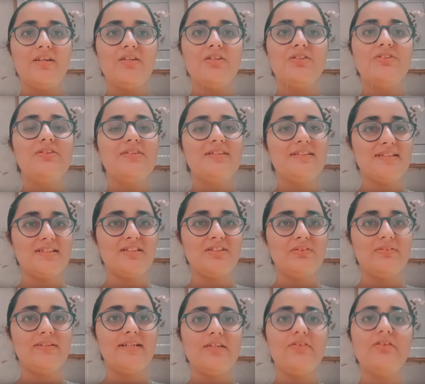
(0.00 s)
So in
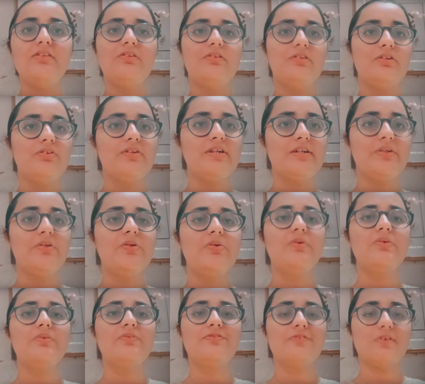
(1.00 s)
this way, you're not going
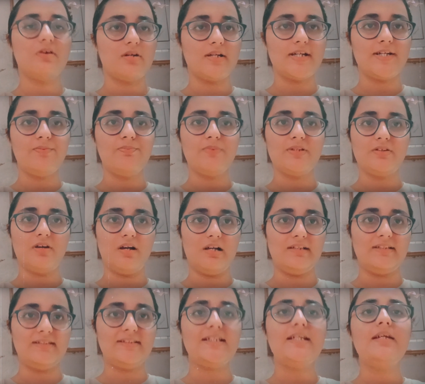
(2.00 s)
to forget
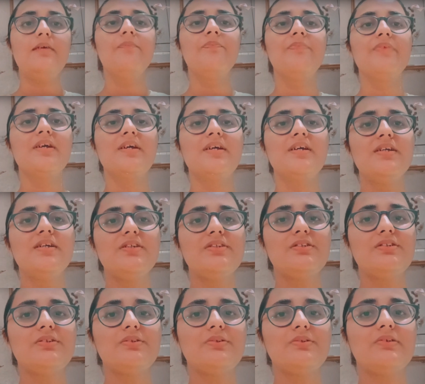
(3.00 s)
pathology.
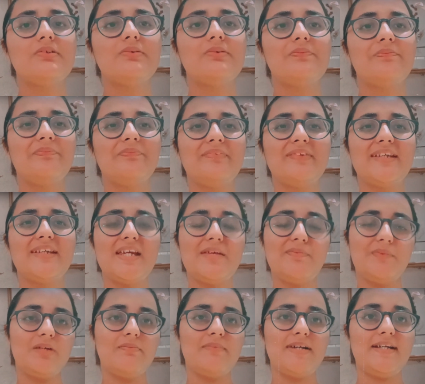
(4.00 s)
So
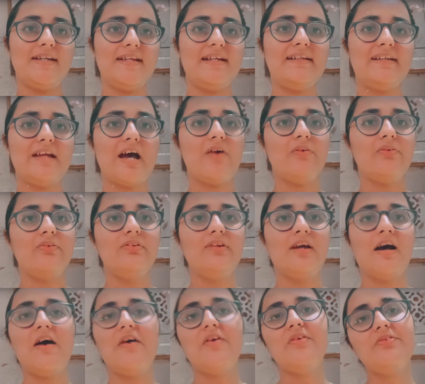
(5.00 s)
keep commenting down
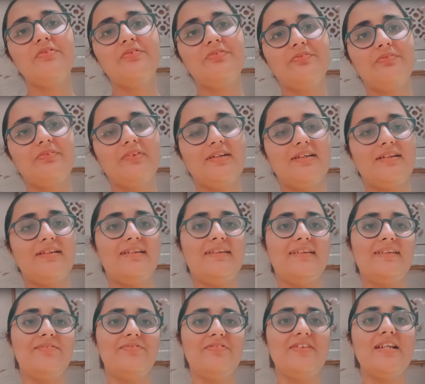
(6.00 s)
how you
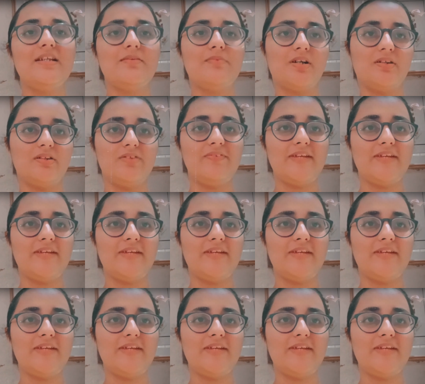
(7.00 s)
feel about the